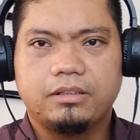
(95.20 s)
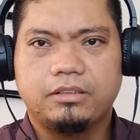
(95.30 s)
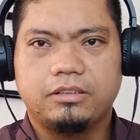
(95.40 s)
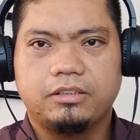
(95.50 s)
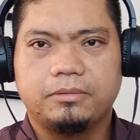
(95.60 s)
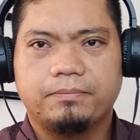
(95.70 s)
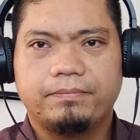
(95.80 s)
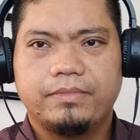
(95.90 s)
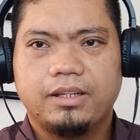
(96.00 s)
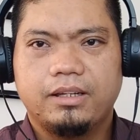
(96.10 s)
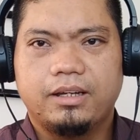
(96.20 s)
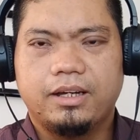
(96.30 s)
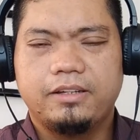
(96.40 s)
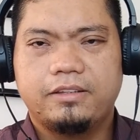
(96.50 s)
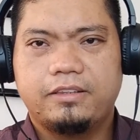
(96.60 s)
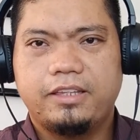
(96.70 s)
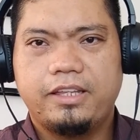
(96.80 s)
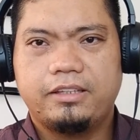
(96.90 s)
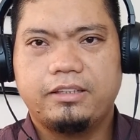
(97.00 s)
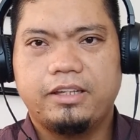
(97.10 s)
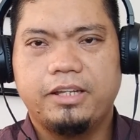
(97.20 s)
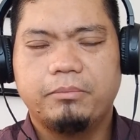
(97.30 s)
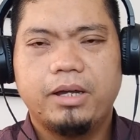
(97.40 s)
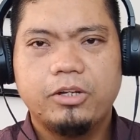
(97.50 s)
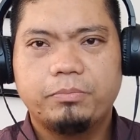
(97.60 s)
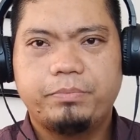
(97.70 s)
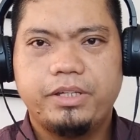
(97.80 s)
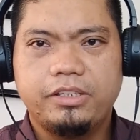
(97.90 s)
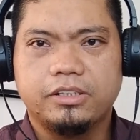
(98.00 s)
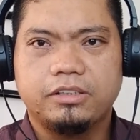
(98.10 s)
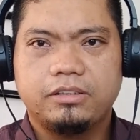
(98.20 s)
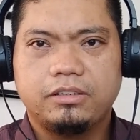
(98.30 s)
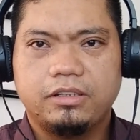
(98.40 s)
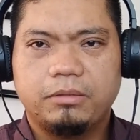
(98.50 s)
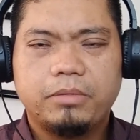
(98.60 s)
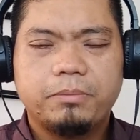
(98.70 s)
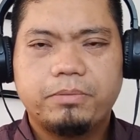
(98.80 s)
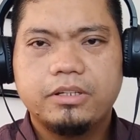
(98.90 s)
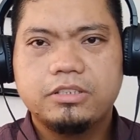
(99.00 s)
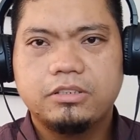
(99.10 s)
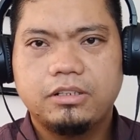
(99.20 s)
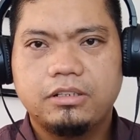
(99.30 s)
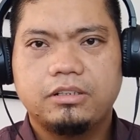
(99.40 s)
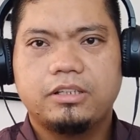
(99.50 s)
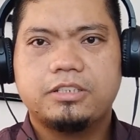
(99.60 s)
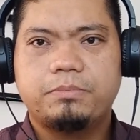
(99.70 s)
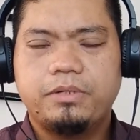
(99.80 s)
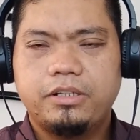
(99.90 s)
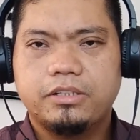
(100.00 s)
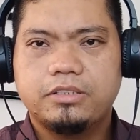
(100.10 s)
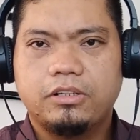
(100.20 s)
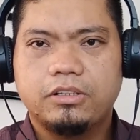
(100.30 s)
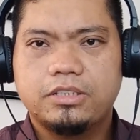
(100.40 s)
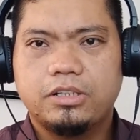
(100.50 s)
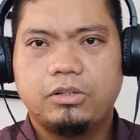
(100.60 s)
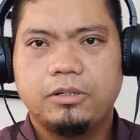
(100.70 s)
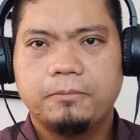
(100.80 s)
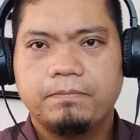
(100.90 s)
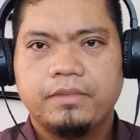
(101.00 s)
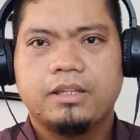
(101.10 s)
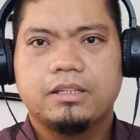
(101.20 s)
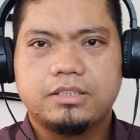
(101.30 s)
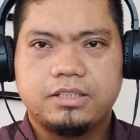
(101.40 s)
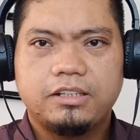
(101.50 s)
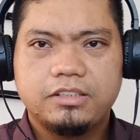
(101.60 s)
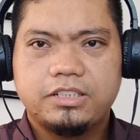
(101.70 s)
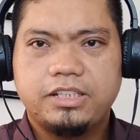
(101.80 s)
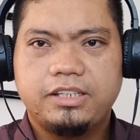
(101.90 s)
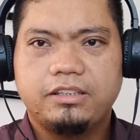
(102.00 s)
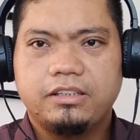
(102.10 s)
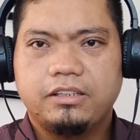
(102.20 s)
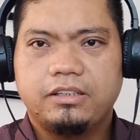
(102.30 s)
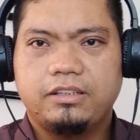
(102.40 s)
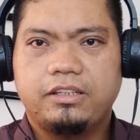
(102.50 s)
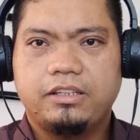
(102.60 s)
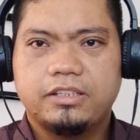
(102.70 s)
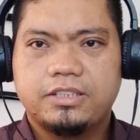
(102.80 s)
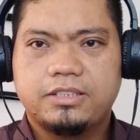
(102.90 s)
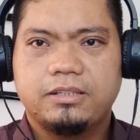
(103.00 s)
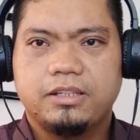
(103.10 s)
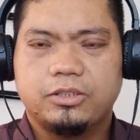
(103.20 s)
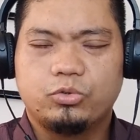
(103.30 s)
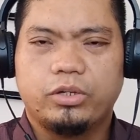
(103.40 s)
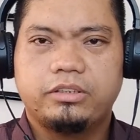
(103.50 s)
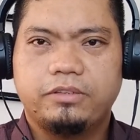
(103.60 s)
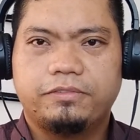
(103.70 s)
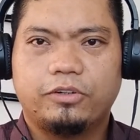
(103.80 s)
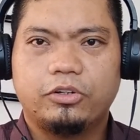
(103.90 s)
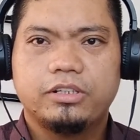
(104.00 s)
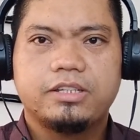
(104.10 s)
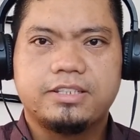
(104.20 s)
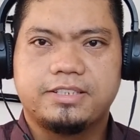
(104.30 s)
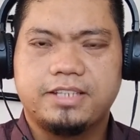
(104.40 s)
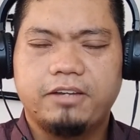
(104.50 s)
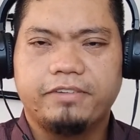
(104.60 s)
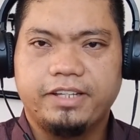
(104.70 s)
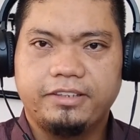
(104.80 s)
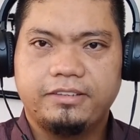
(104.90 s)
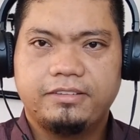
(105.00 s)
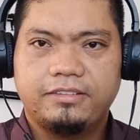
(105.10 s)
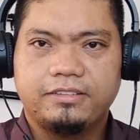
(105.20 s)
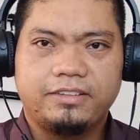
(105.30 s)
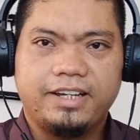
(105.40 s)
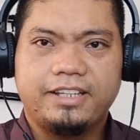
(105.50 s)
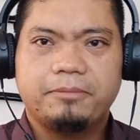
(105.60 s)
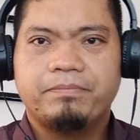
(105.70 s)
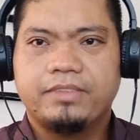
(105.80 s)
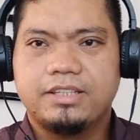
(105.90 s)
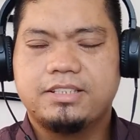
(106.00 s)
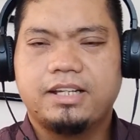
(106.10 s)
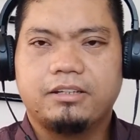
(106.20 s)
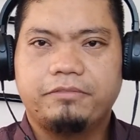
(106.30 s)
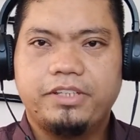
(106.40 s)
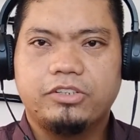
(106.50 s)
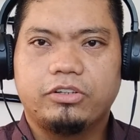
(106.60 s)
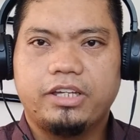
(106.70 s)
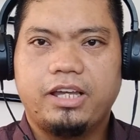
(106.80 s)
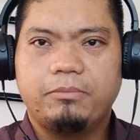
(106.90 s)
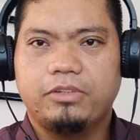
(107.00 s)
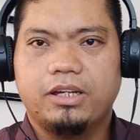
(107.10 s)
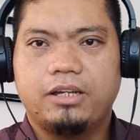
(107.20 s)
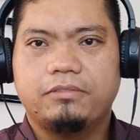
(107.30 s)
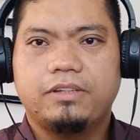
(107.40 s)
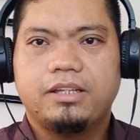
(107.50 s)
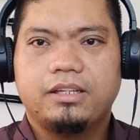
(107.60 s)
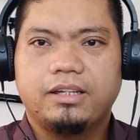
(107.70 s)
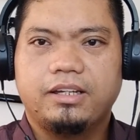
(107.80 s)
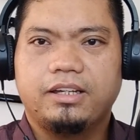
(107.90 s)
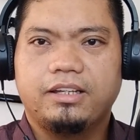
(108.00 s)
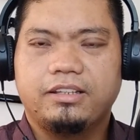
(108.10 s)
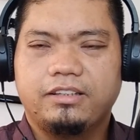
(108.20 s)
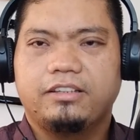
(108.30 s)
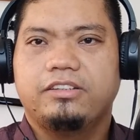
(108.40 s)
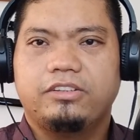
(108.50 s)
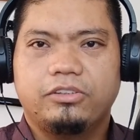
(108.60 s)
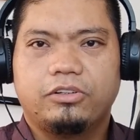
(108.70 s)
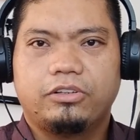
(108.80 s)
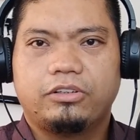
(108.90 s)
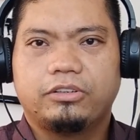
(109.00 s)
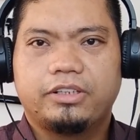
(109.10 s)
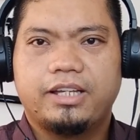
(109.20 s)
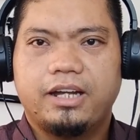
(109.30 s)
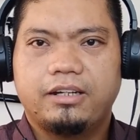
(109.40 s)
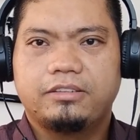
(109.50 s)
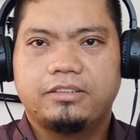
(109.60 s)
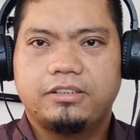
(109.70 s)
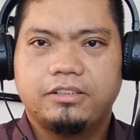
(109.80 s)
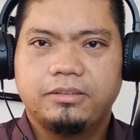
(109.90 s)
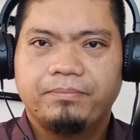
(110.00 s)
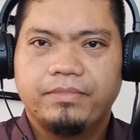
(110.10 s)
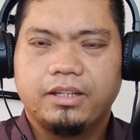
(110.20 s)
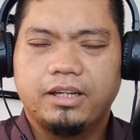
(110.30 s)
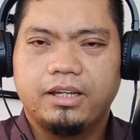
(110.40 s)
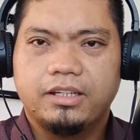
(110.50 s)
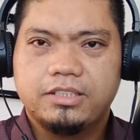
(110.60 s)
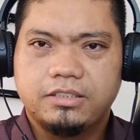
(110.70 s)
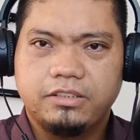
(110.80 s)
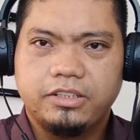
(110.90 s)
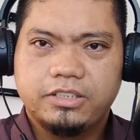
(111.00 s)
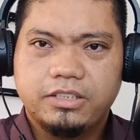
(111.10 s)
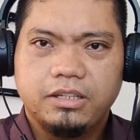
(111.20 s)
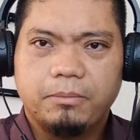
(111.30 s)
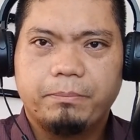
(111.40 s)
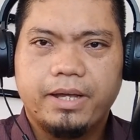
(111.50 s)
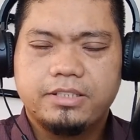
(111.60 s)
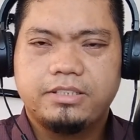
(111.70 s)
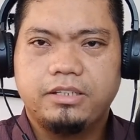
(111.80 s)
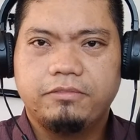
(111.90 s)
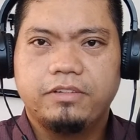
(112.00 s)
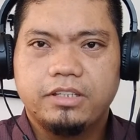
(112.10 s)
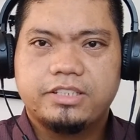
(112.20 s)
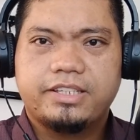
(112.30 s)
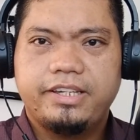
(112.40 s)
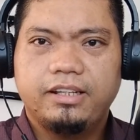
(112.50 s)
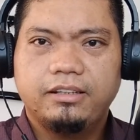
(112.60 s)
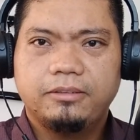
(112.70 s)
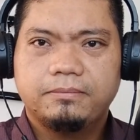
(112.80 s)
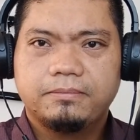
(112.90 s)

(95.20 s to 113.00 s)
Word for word: um, i think in my opinion in my personal experience also zanshin is 24 7 right it's like a video game you have and your character has this passive skill